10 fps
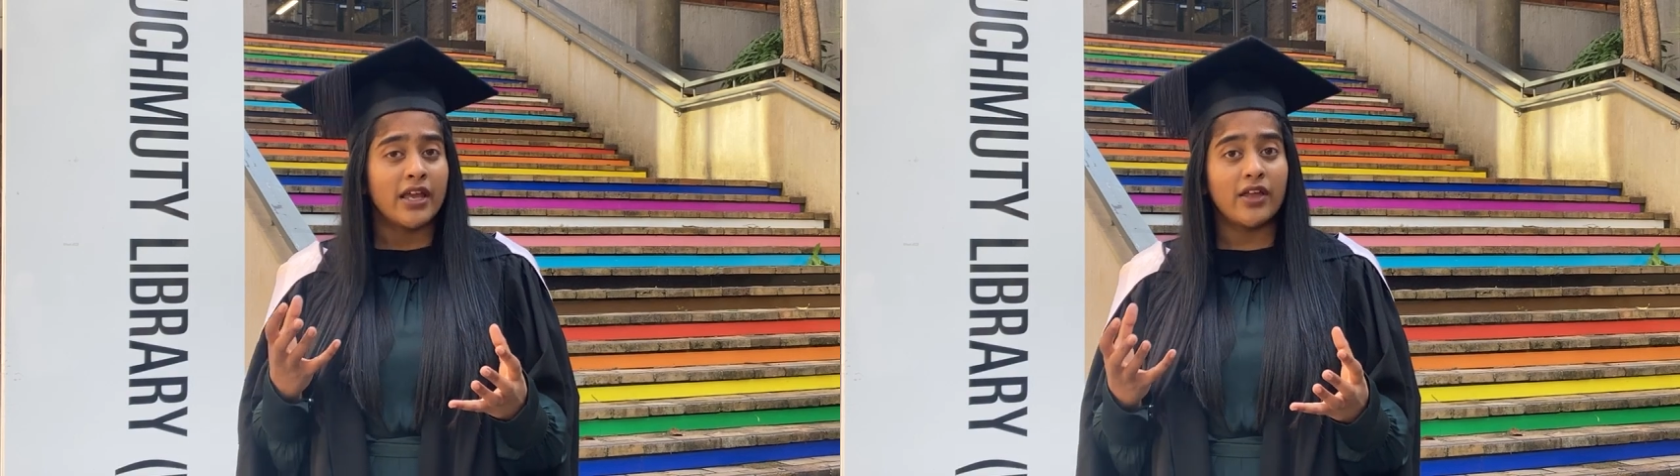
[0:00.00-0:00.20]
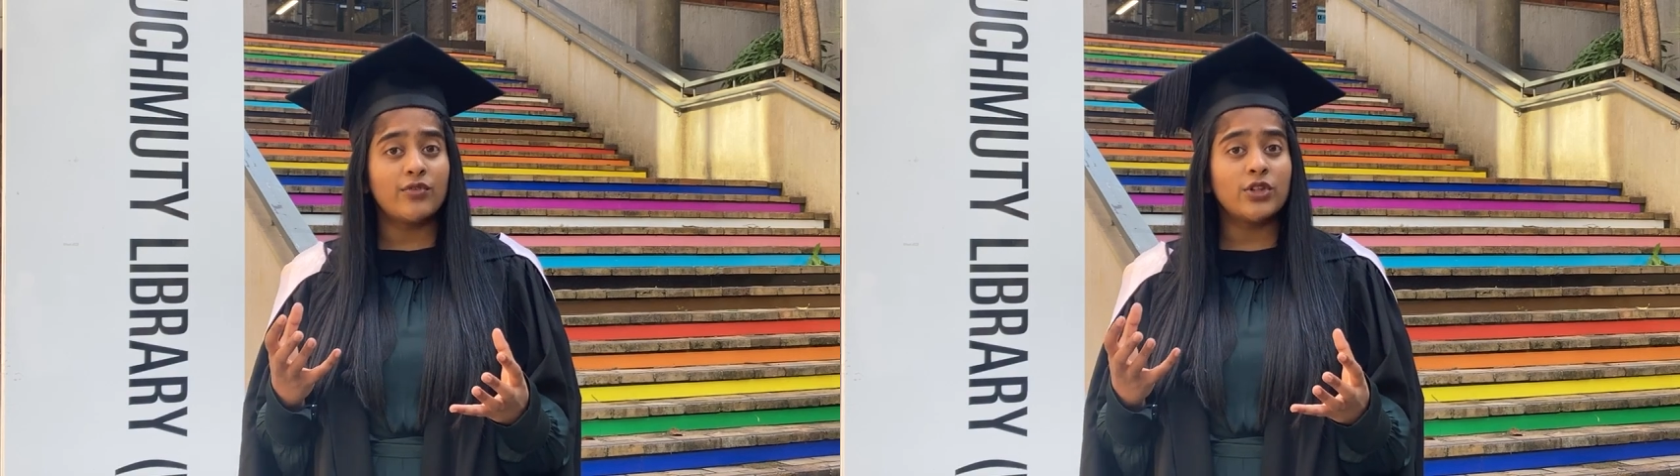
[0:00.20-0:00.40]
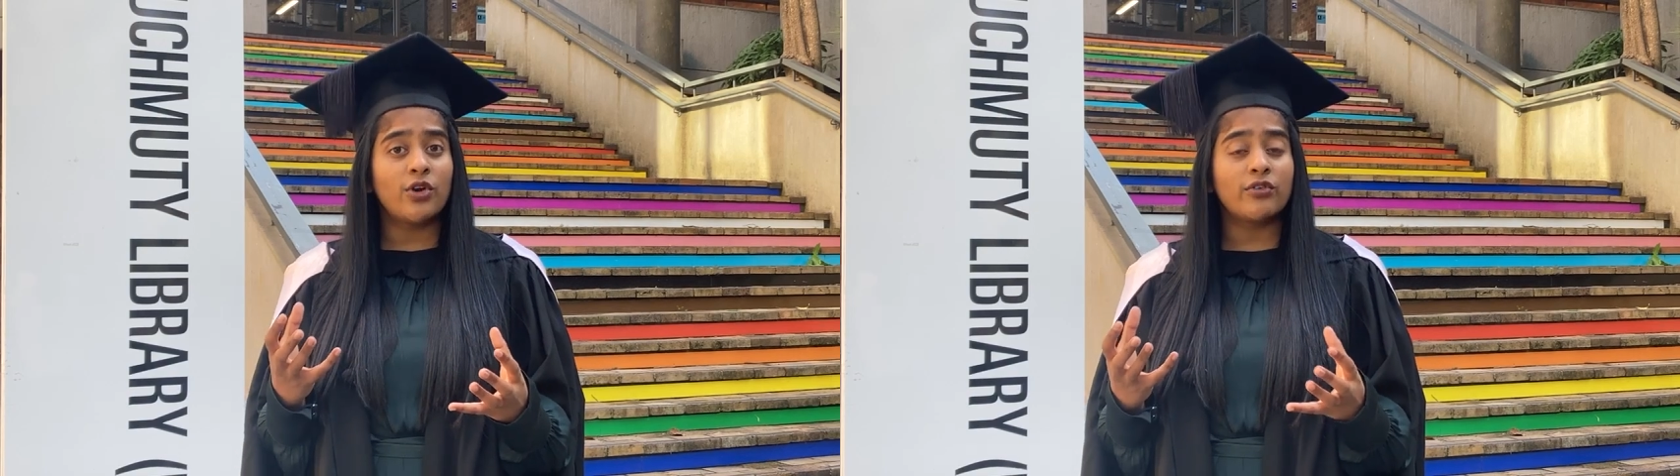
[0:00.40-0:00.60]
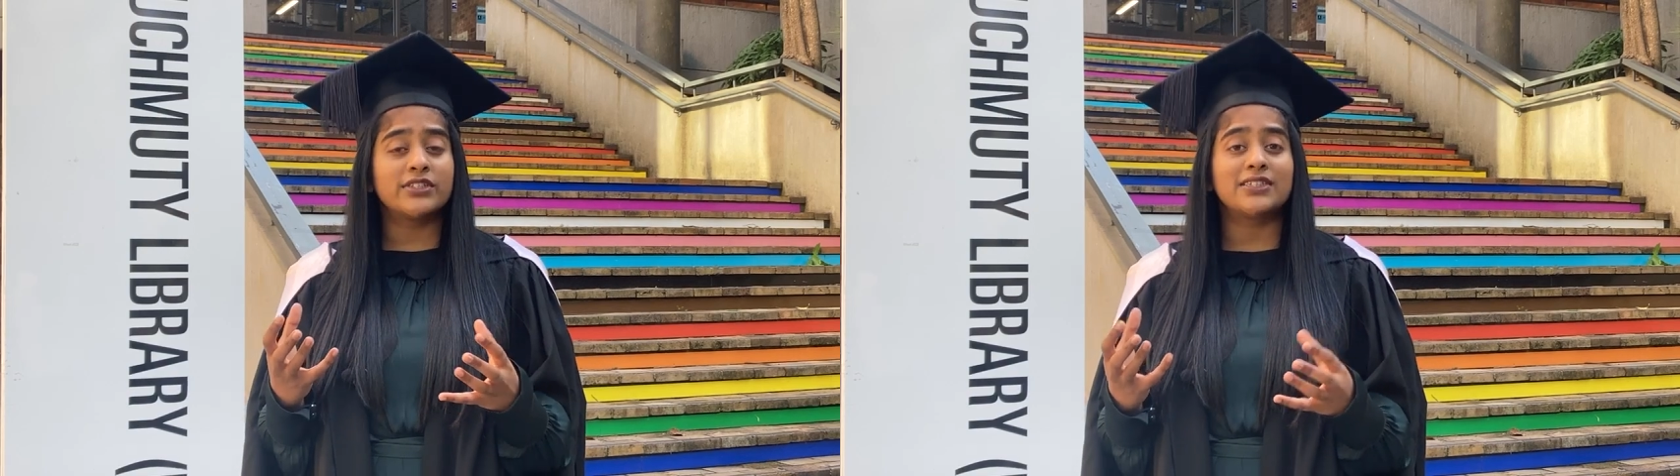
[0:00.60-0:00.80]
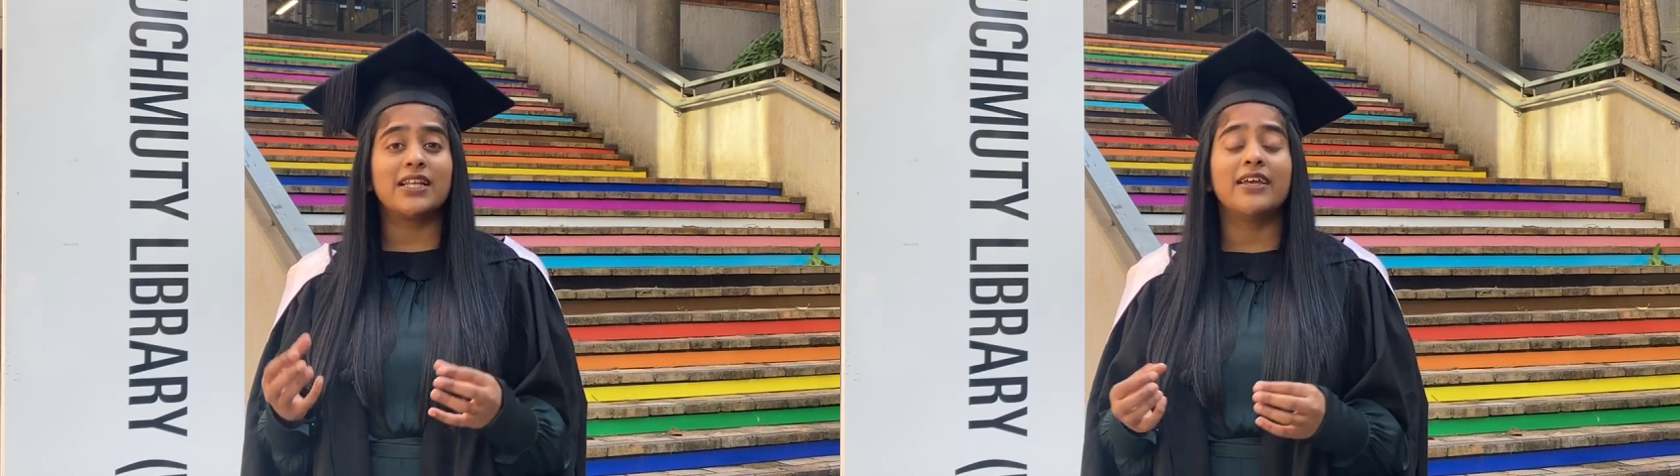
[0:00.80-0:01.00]
even though
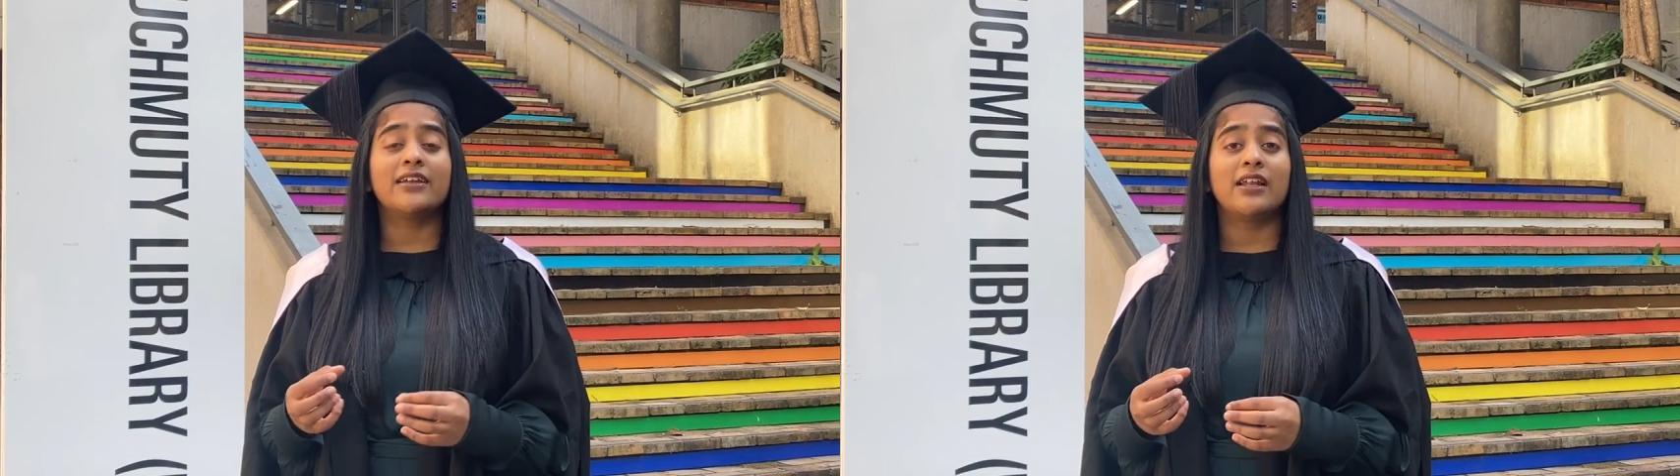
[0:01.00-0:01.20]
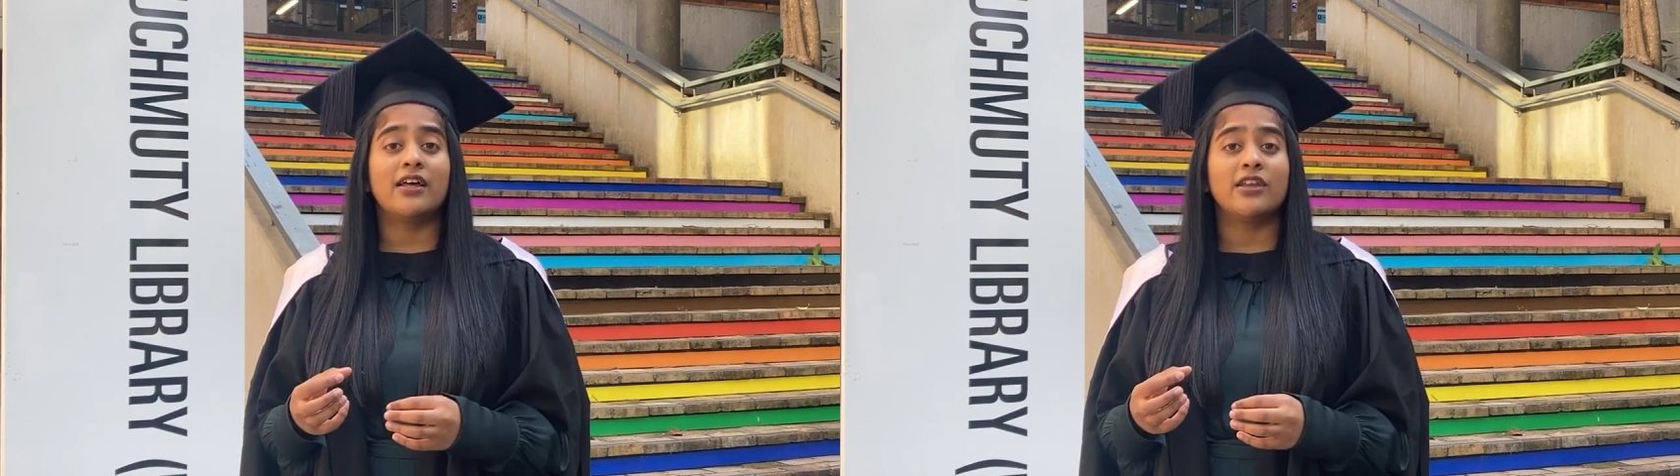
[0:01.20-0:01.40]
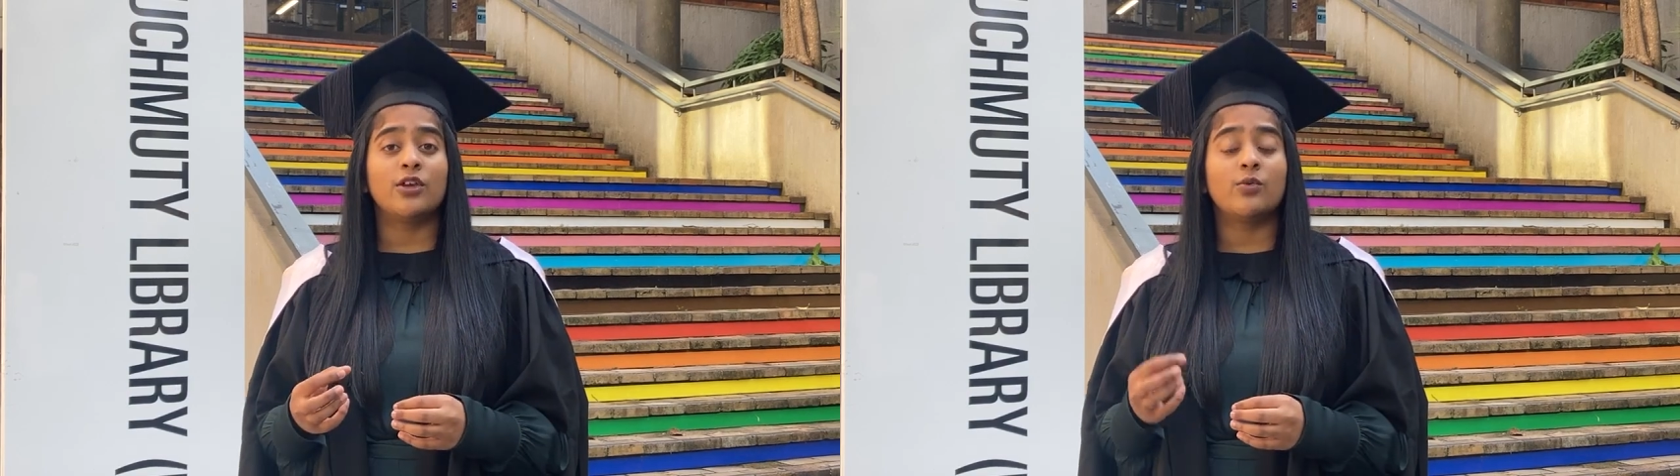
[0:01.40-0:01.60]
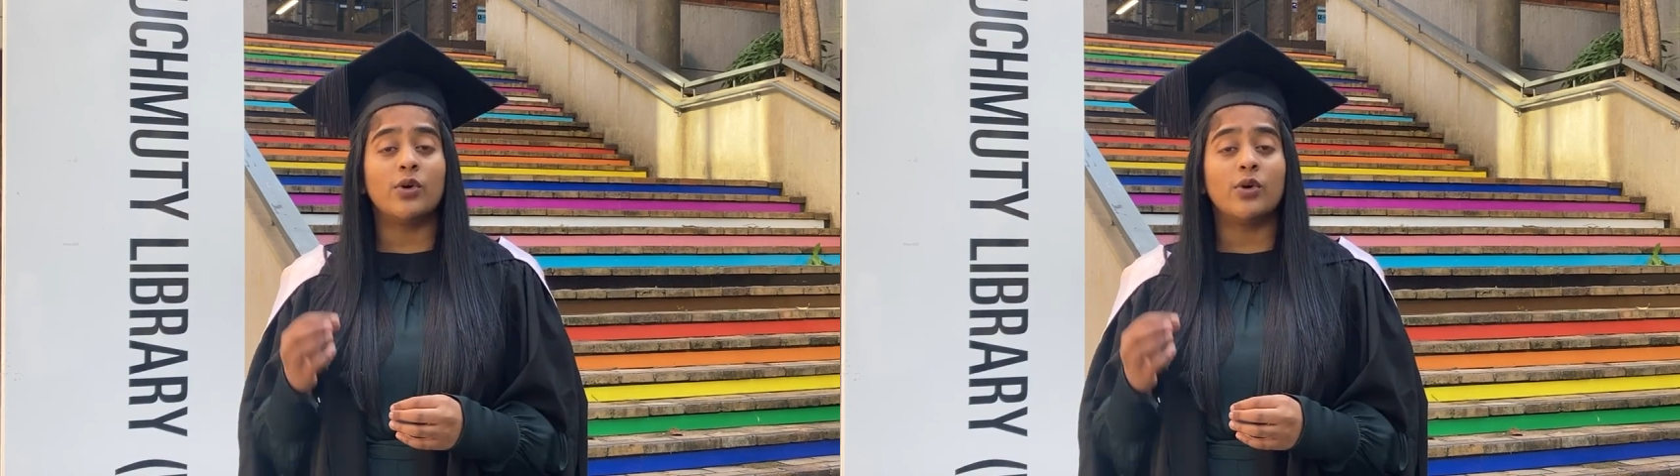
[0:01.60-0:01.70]
resilient learning